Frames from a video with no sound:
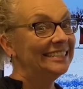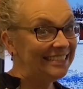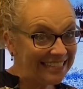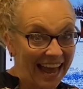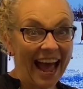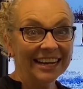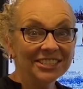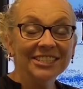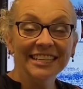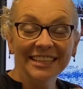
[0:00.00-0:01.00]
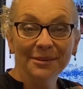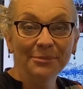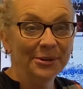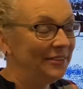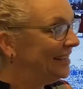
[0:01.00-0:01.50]
Dash in the
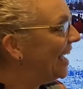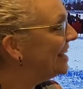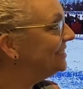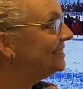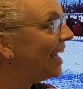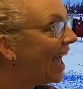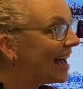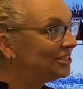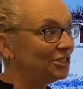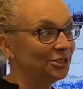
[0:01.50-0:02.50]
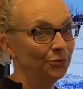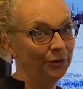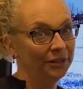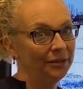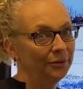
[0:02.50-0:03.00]
movie, and Dash is
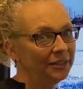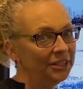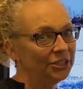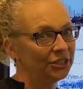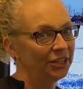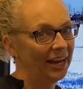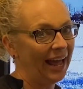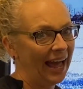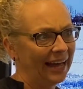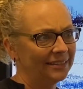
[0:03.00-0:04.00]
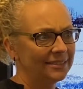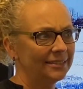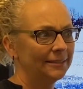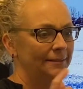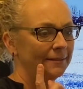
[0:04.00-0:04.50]
really, really good at,
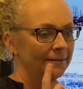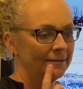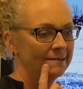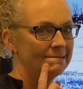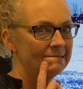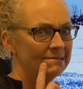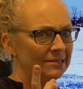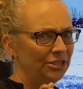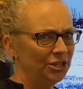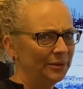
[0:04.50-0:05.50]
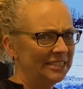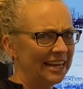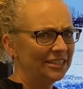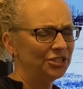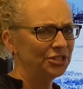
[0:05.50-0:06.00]
do you know what
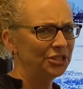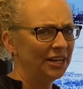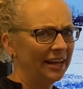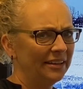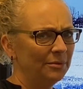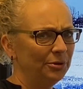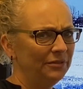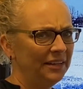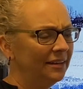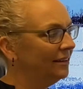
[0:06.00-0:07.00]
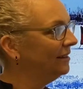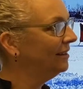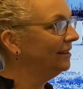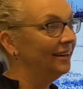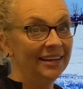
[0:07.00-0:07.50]
Dash is good at in the movie?
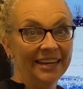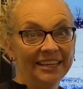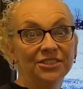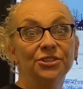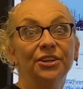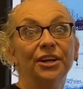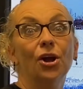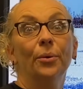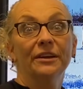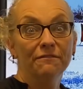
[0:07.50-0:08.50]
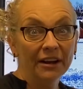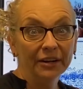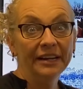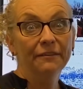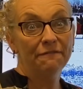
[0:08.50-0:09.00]
He's good at going
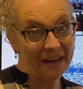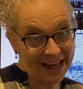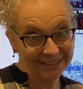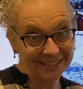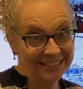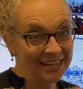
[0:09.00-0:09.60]
very fast.